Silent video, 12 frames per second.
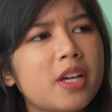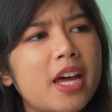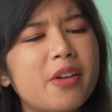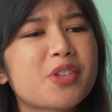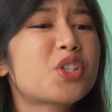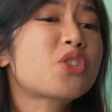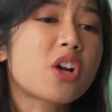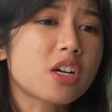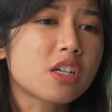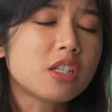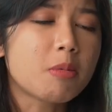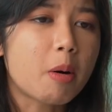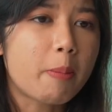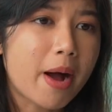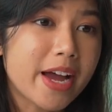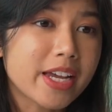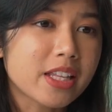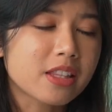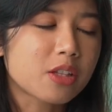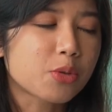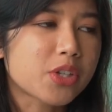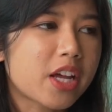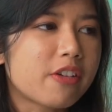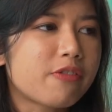kind of struggle about buying
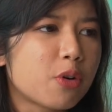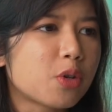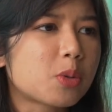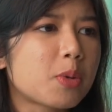those kind of phones